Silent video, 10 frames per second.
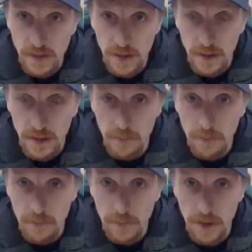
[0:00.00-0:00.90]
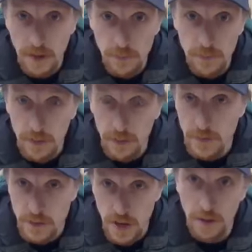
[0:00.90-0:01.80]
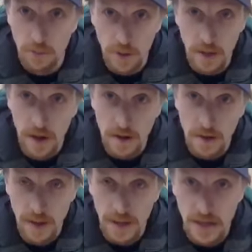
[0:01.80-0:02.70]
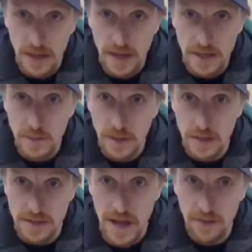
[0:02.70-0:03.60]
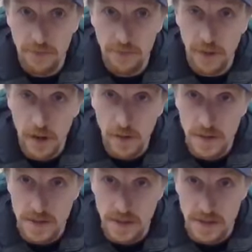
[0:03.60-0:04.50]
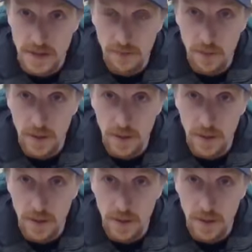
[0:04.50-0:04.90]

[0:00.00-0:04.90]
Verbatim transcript: Um, and I, I would try really hard to make it nice because that float is going to save you